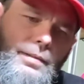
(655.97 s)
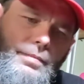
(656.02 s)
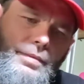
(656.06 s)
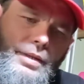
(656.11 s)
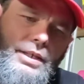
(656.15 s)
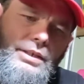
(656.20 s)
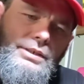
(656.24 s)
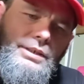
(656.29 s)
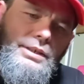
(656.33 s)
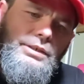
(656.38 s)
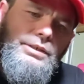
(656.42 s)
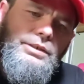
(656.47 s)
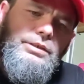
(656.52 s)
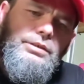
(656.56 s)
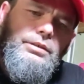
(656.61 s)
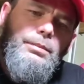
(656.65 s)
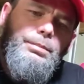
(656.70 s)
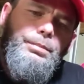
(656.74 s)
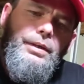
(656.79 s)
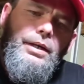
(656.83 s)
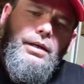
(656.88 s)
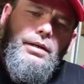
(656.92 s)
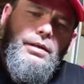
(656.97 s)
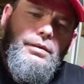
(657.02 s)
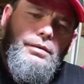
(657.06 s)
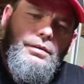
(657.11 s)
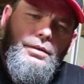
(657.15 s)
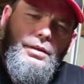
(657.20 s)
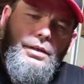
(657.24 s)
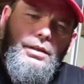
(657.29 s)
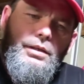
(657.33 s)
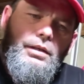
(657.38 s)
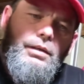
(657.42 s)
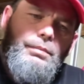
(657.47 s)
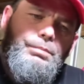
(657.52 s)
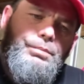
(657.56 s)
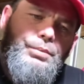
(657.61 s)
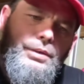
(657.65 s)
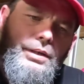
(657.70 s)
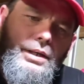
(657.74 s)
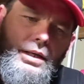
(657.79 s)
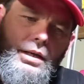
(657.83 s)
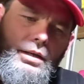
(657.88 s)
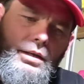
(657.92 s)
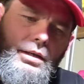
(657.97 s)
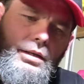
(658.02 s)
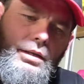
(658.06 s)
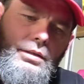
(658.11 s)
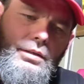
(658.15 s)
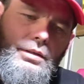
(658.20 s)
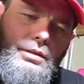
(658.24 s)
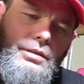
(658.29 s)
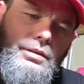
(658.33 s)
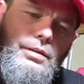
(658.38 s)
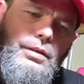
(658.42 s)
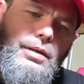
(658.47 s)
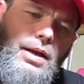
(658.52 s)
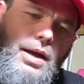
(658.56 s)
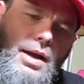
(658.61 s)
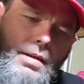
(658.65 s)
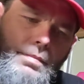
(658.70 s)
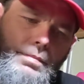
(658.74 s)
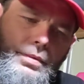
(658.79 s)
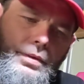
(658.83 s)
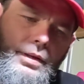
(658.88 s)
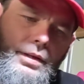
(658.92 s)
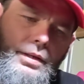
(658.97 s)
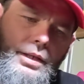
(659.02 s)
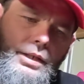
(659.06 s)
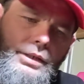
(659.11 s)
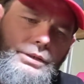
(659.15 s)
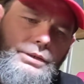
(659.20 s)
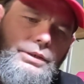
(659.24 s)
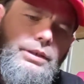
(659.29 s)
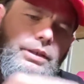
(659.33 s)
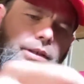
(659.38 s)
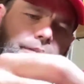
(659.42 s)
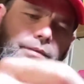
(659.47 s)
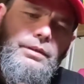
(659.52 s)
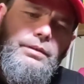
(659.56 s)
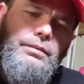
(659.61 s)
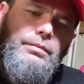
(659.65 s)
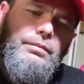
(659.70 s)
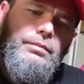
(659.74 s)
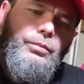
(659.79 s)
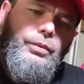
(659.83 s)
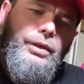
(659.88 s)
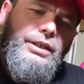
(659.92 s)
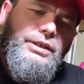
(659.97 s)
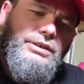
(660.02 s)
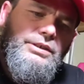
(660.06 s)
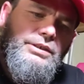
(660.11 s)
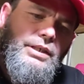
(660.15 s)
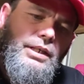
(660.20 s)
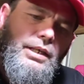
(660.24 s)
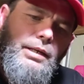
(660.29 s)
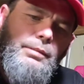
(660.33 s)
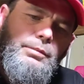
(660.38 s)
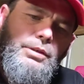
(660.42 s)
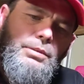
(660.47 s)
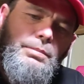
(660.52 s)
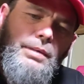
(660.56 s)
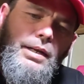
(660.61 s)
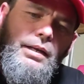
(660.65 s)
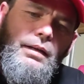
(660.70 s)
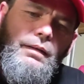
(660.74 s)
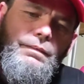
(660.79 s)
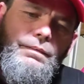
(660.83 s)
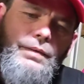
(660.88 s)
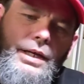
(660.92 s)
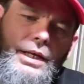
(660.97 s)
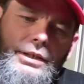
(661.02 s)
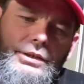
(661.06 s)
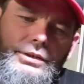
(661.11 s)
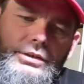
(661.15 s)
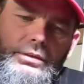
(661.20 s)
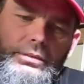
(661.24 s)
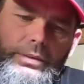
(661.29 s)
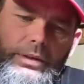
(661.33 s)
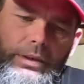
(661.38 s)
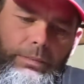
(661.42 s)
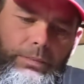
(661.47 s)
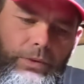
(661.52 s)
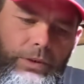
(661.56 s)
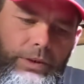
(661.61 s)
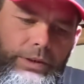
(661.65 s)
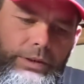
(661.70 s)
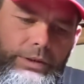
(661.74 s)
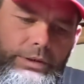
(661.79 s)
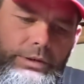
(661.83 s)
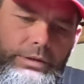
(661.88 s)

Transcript: Because they strip out, and they break, and they're crap. And they shouldn't even waste time to manufacture them anymore. It